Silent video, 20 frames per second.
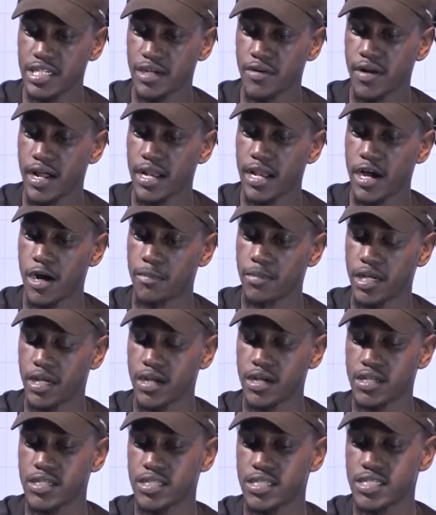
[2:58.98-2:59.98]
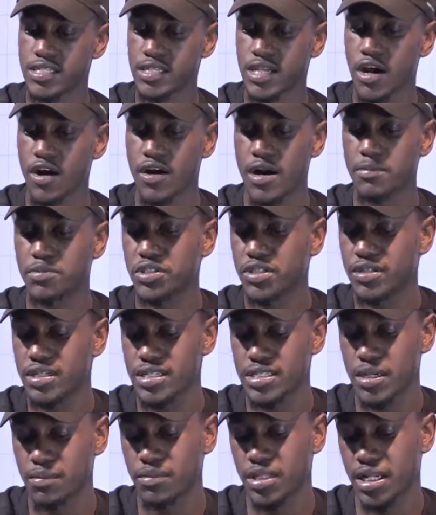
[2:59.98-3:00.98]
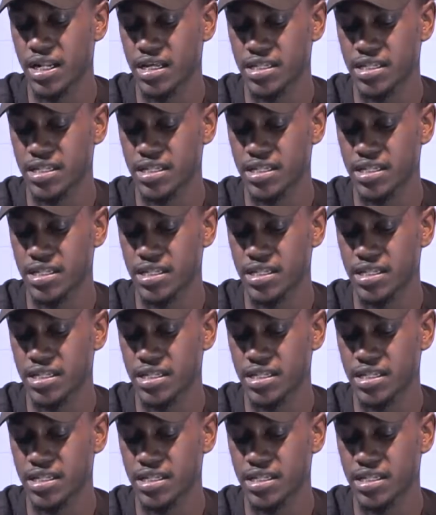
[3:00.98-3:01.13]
right now because corruption is something that has